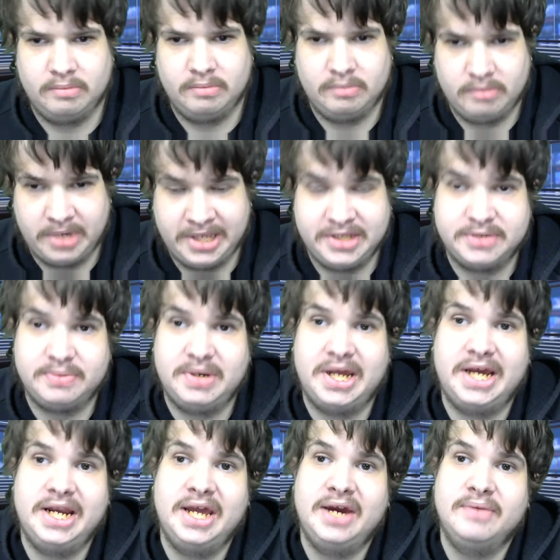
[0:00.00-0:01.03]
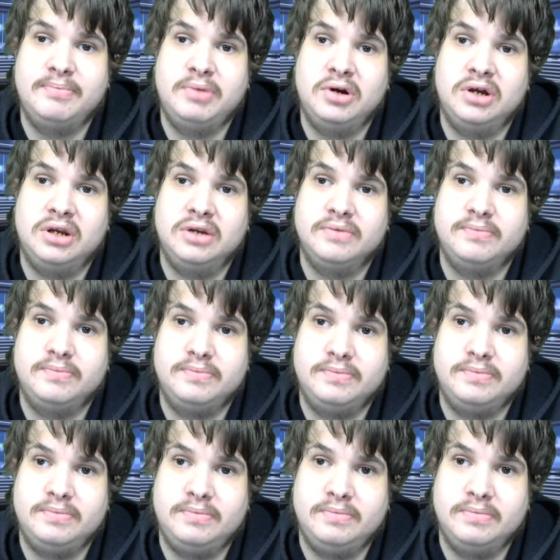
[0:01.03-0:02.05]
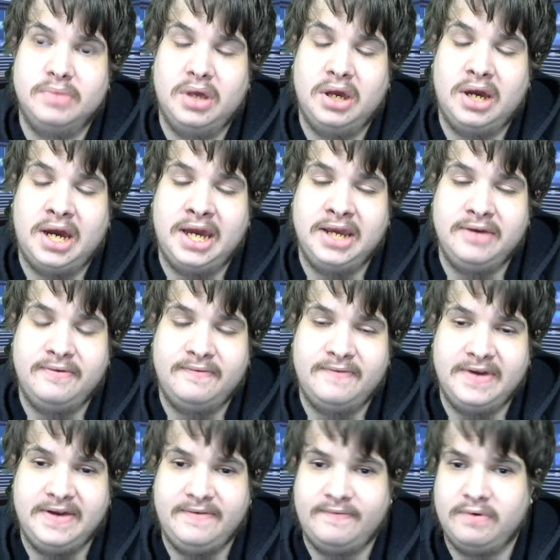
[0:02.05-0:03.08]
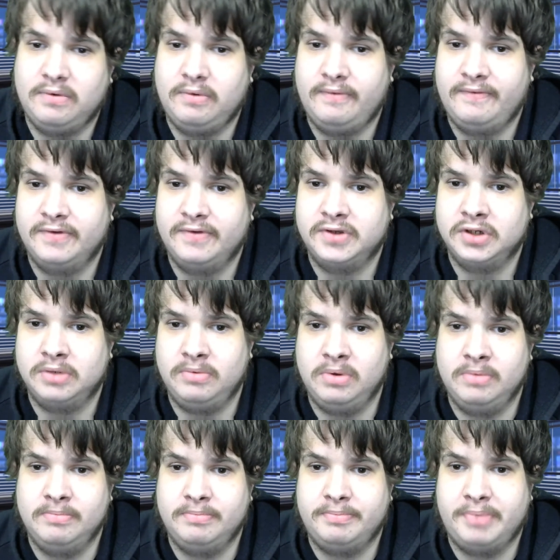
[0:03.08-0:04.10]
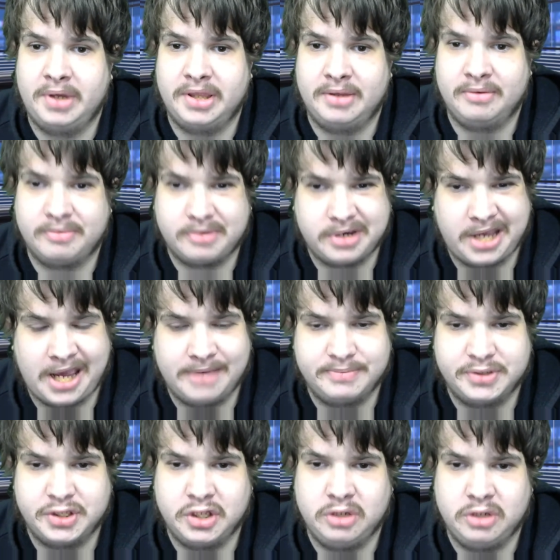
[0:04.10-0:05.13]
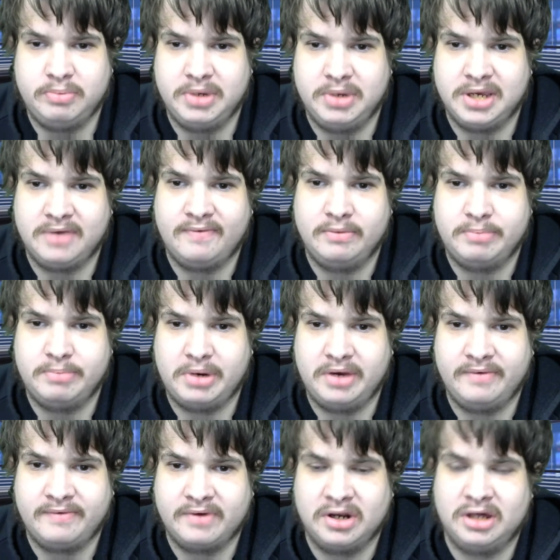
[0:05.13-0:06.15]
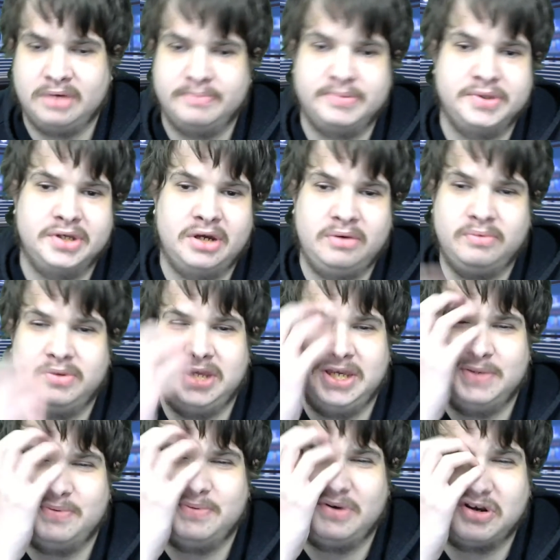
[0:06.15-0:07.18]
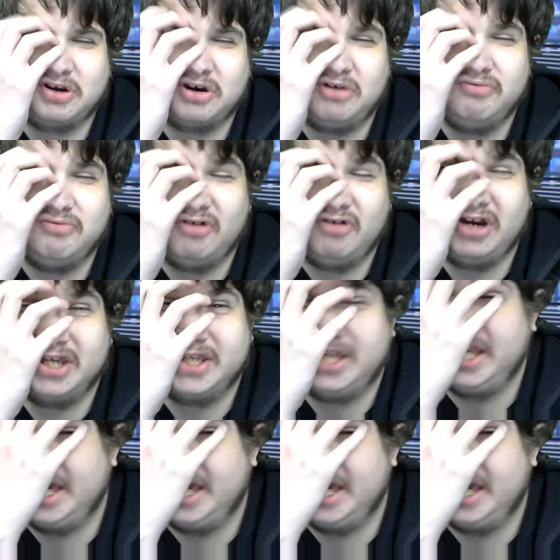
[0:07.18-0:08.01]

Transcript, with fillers: Inter Milan have put a fee forward for Tottenham, but the gap's too big for both clubs. So this will go right to the